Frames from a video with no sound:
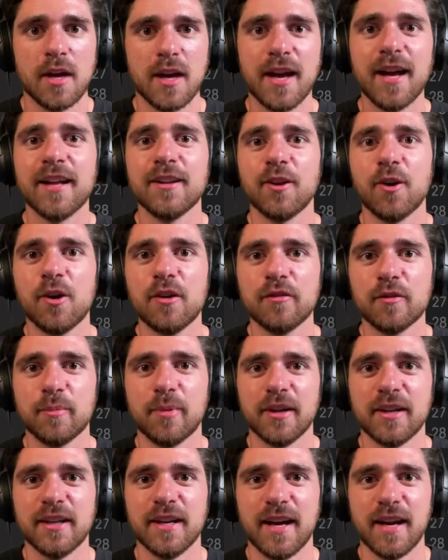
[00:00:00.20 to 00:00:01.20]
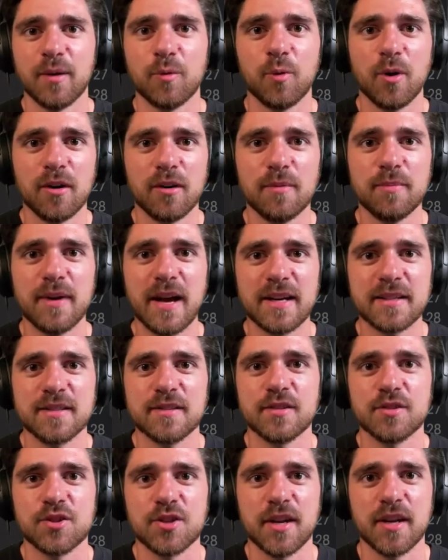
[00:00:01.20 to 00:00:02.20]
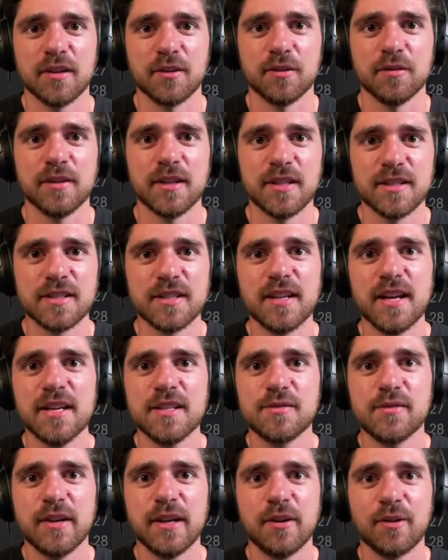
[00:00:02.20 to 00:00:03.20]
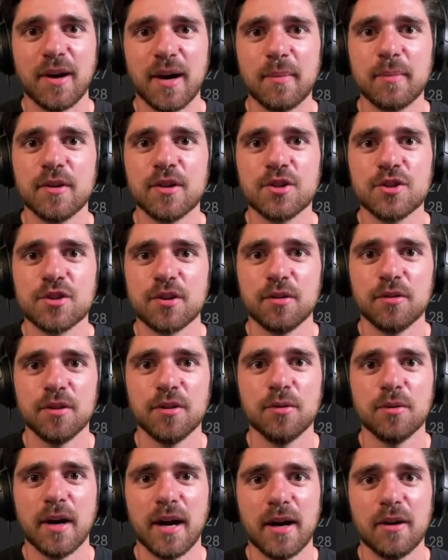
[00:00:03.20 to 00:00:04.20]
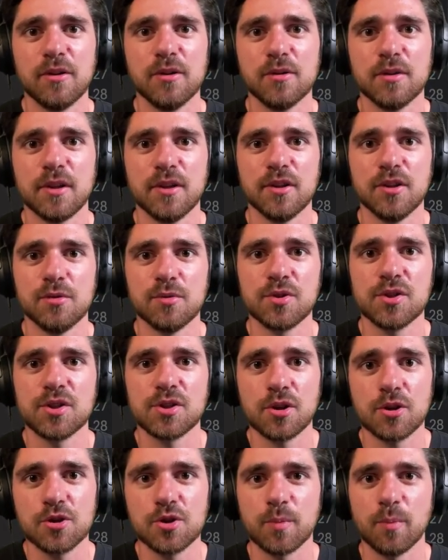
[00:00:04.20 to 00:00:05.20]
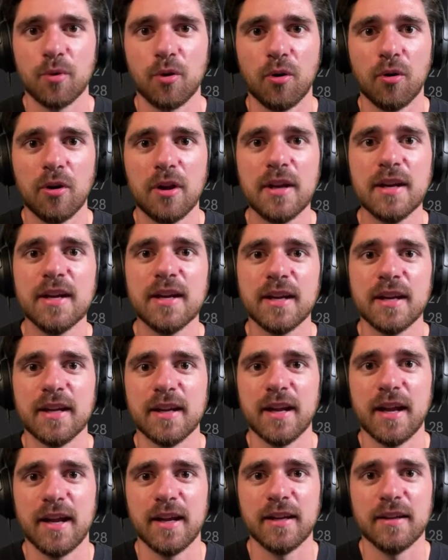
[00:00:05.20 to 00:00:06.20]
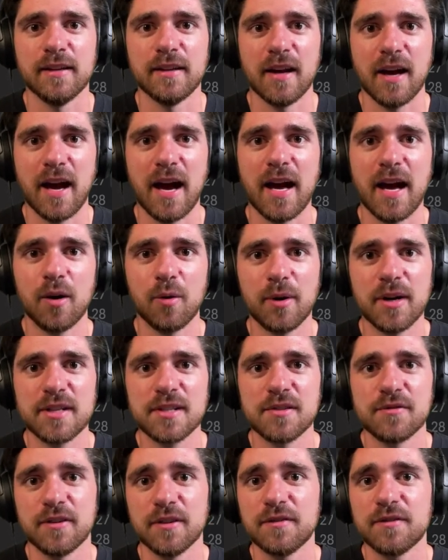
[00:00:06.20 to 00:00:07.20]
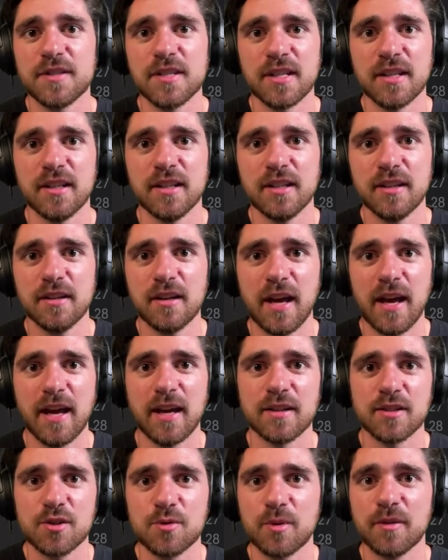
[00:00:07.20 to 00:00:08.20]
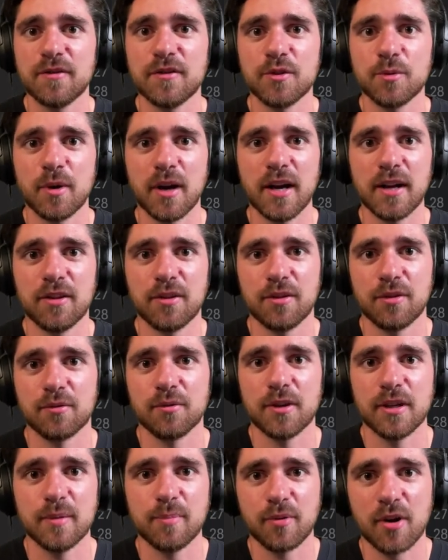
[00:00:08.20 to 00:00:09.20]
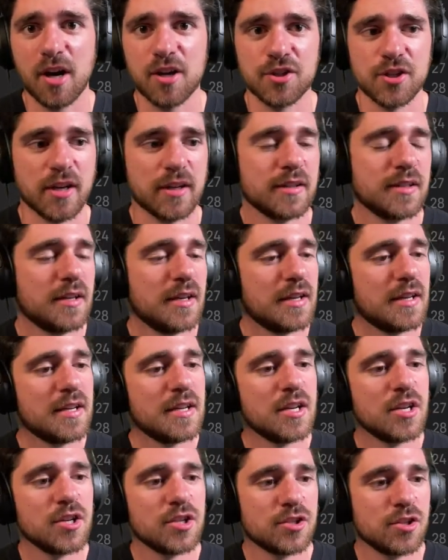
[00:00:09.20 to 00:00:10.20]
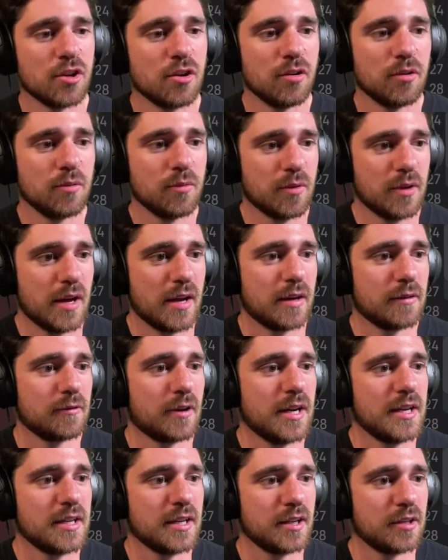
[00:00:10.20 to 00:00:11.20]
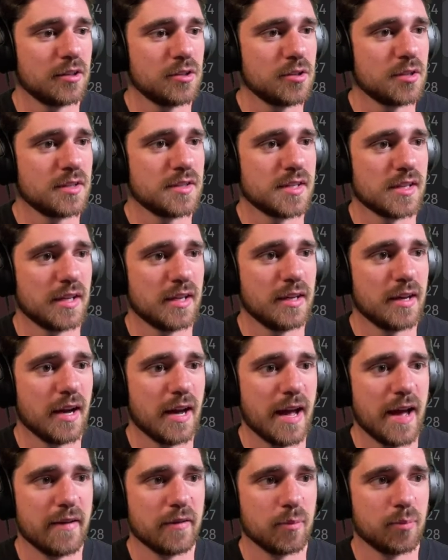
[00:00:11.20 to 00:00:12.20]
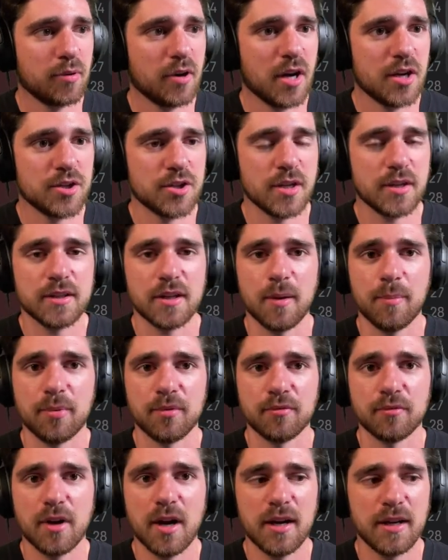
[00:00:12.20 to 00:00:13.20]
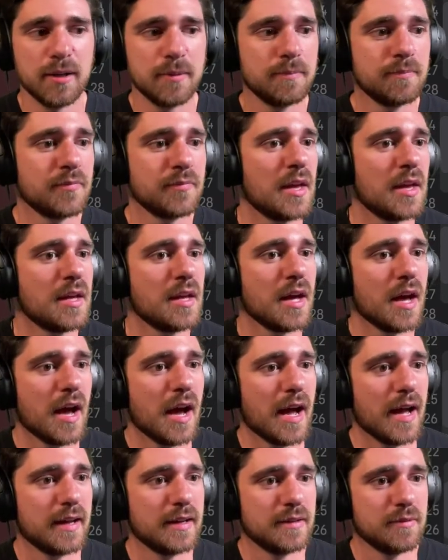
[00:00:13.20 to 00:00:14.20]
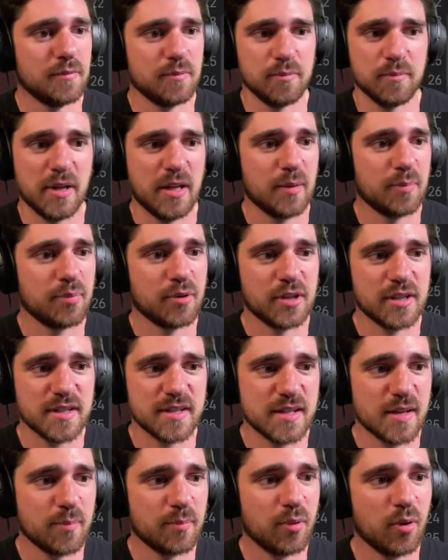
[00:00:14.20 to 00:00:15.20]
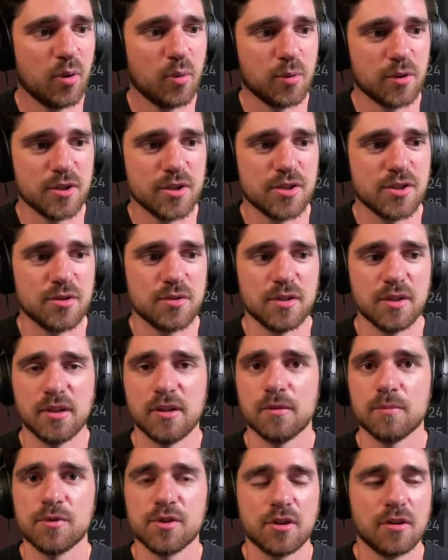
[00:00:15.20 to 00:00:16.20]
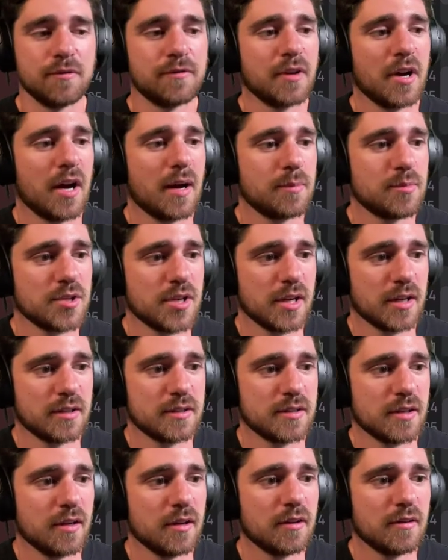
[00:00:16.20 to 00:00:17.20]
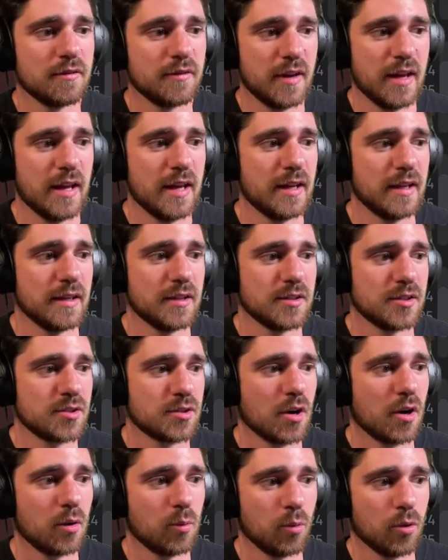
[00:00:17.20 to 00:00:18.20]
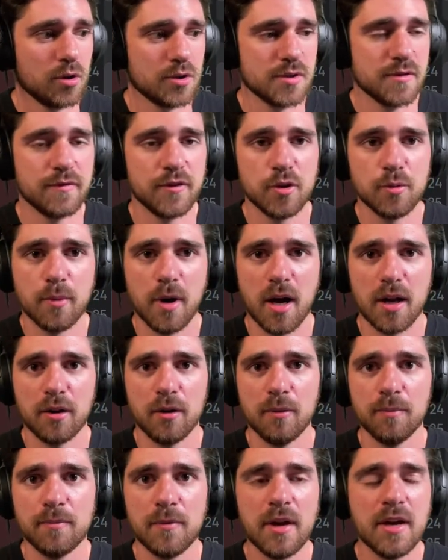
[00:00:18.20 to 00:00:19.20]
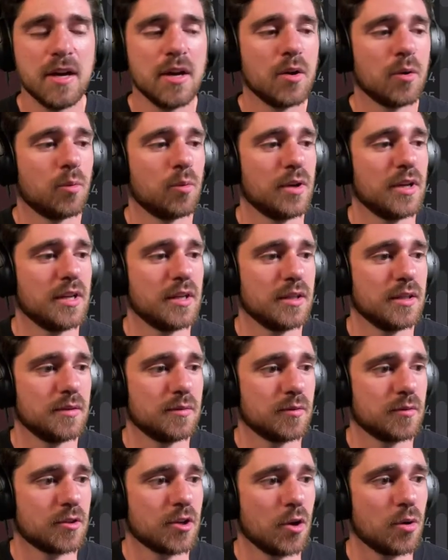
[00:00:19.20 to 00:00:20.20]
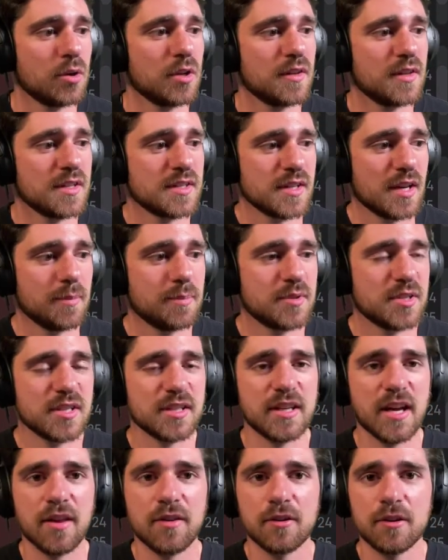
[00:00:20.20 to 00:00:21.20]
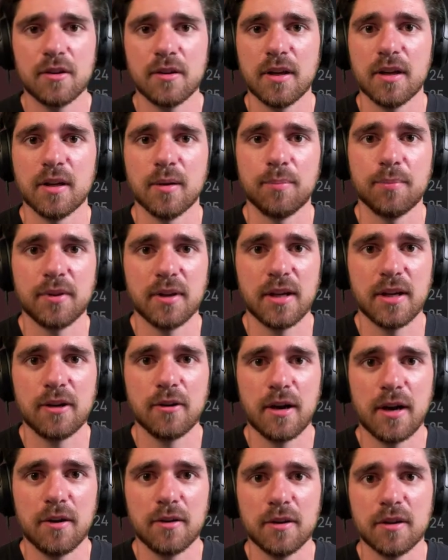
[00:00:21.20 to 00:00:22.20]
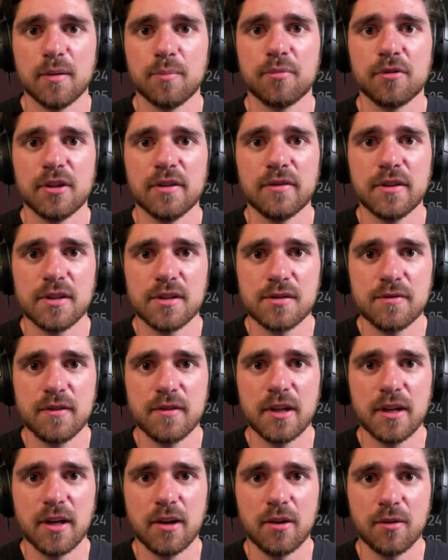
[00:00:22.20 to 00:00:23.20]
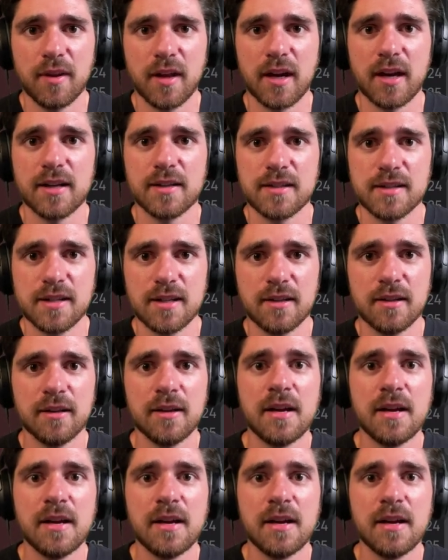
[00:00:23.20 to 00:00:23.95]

Hello everybody and welcome back to the channel. In today's video I'm going to show you how you can use Searchable in an iOS 15 and SwiftUI 3 project. So right here you can see I have a project up and running. I made it pretty simple. We're just using an observed object of a Star Wars view model. We coded this up together in a playground in a previous video that I did